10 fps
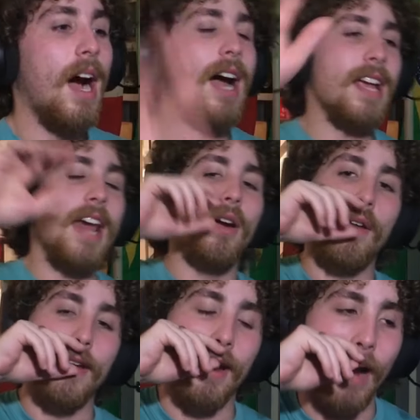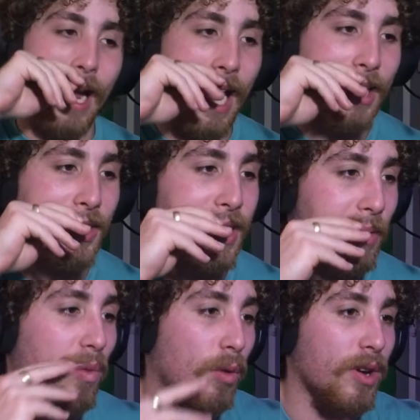Hi, Editor Evan here. I actually,
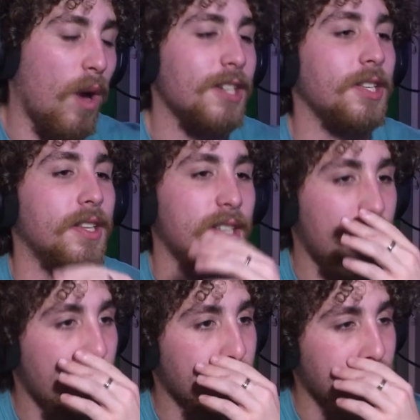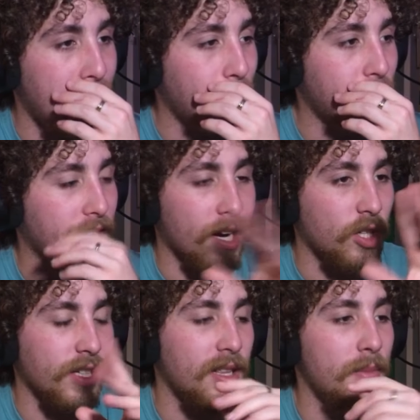while rewatching this, it kind of snapped. It kind of
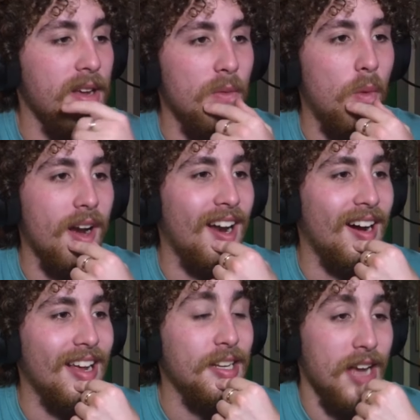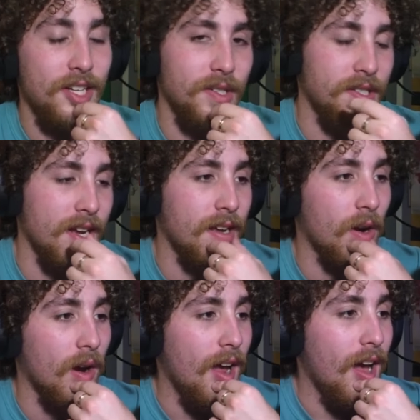clicked in me what he's actually saying
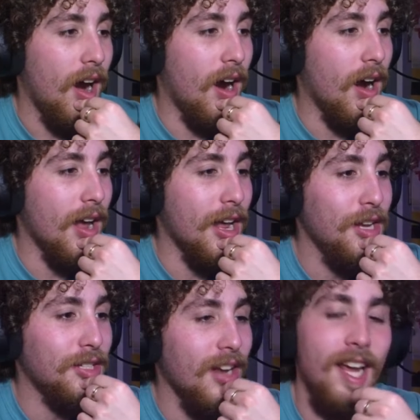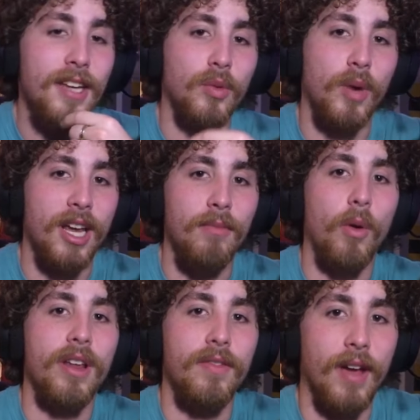here. He's saying he's a Rick and
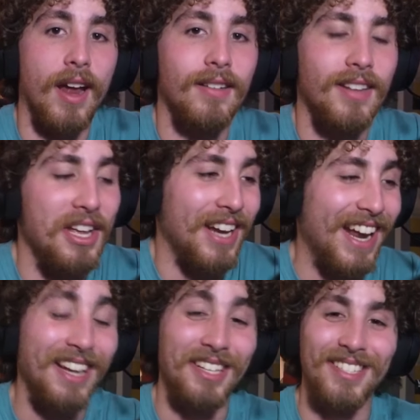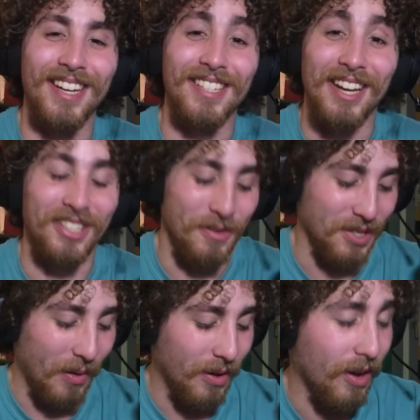Morty fan, is essentially
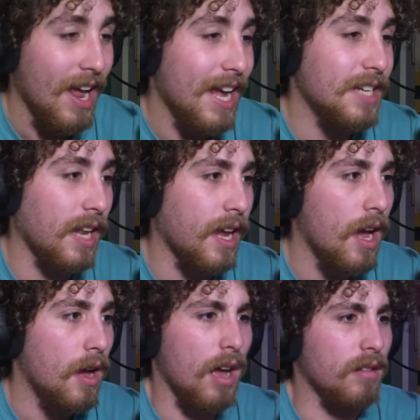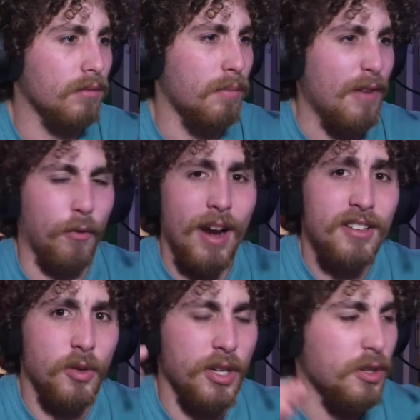what's going on here. He's like, my
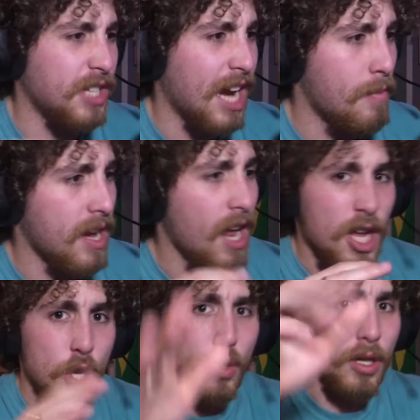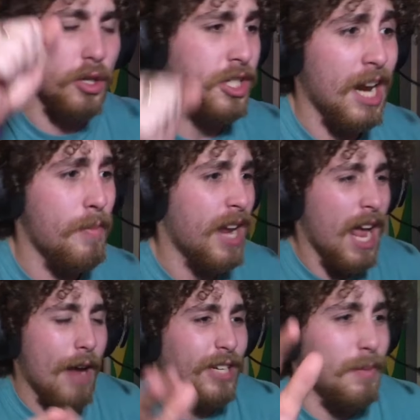friends don't understand me. You don't understand me.
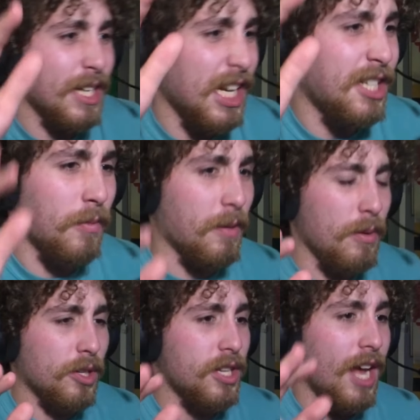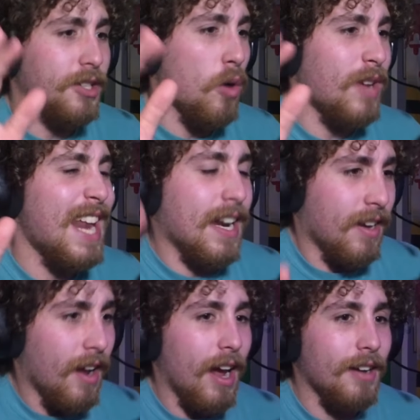Every time I say something, people just don't get it.
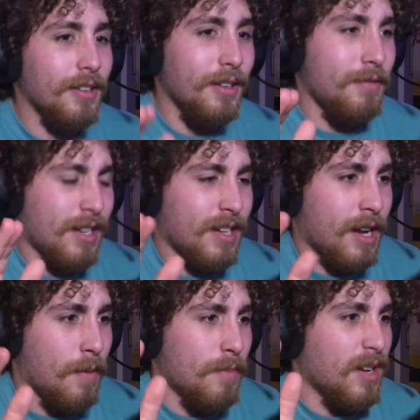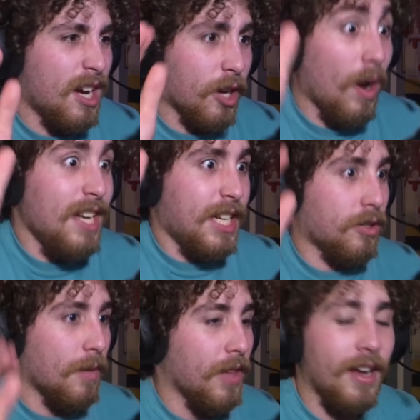It's like I'm kind of crazy
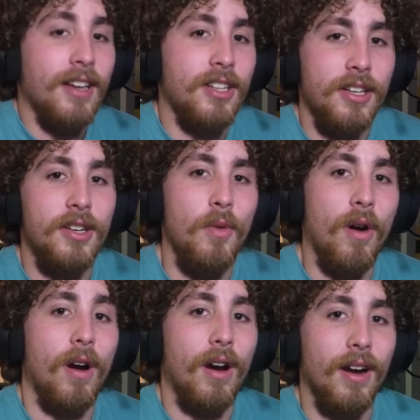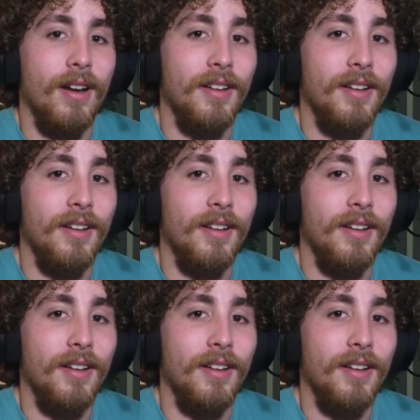or something. It's because you are.